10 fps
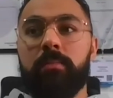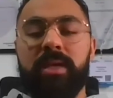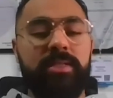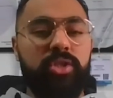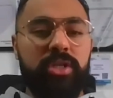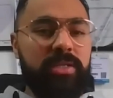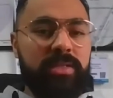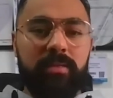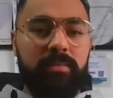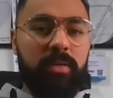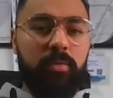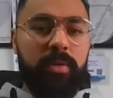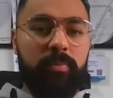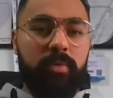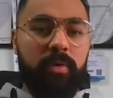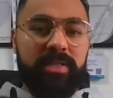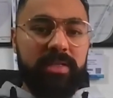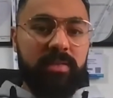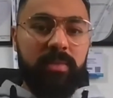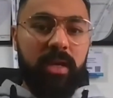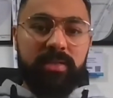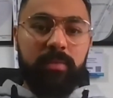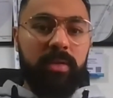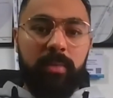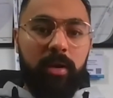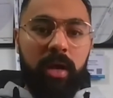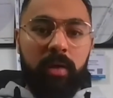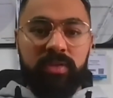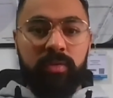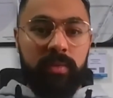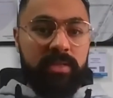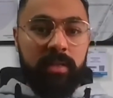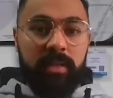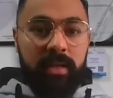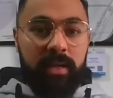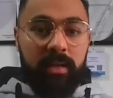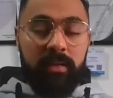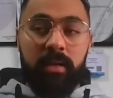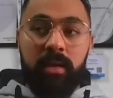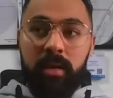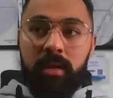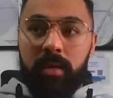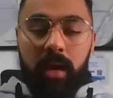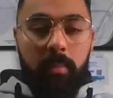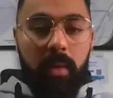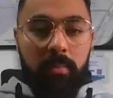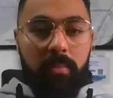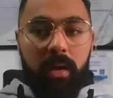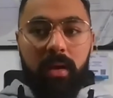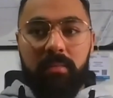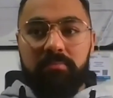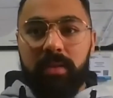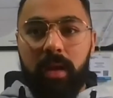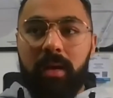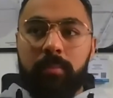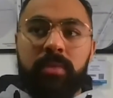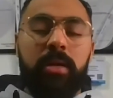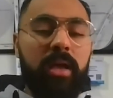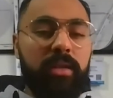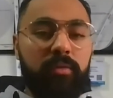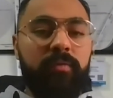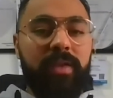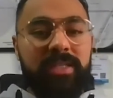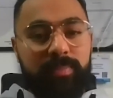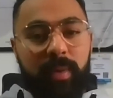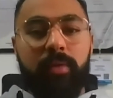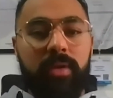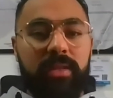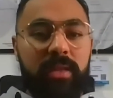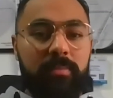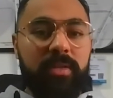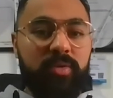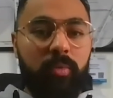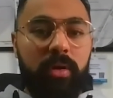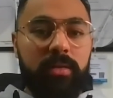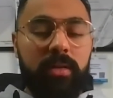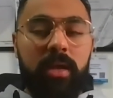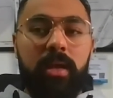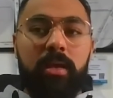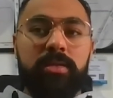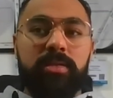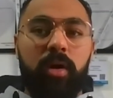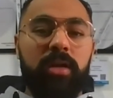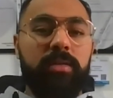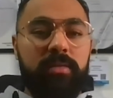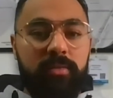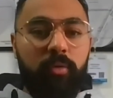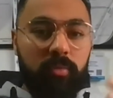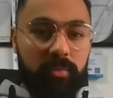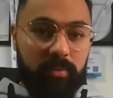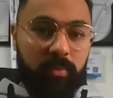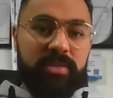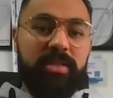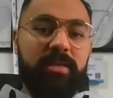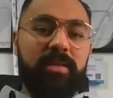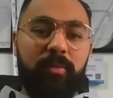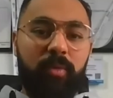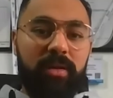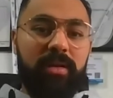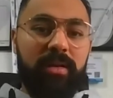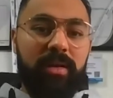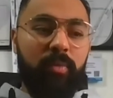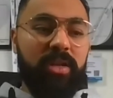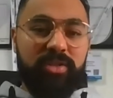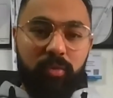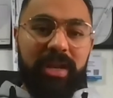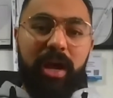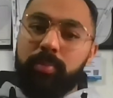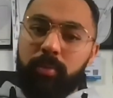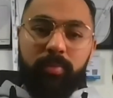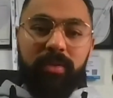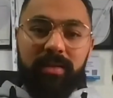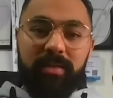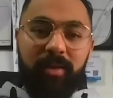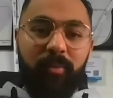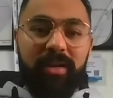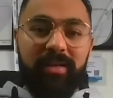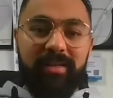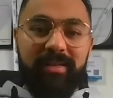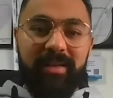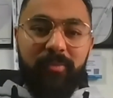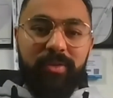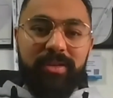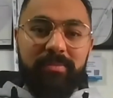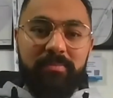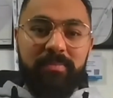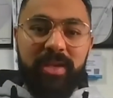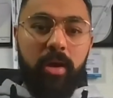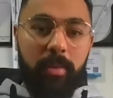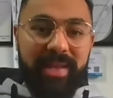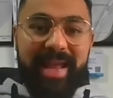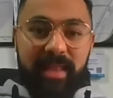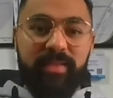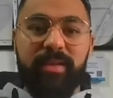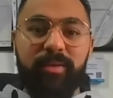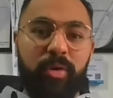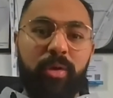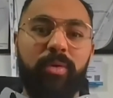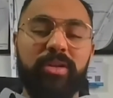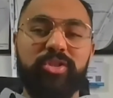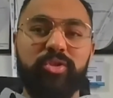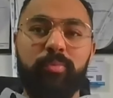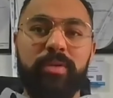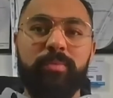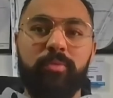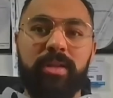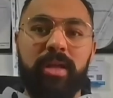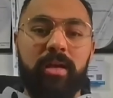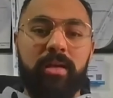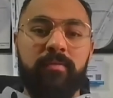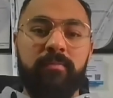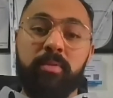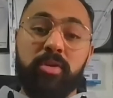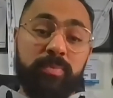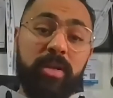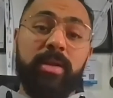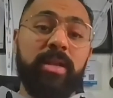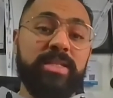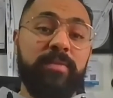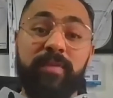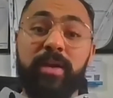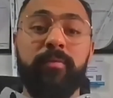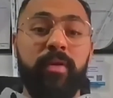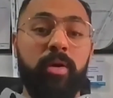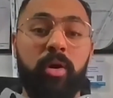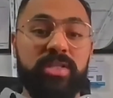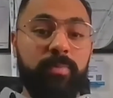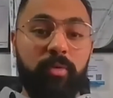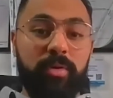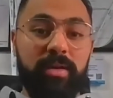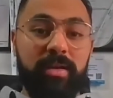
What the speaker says: messages and, people contacting me, asking me about how to do this and that. And I'm kind of inspiring them and so on. So I thought, 1 second, I wanna do it now properly. I wanna become an athlete, or I wanna show people that because bodybuilding is a very, very hard sport.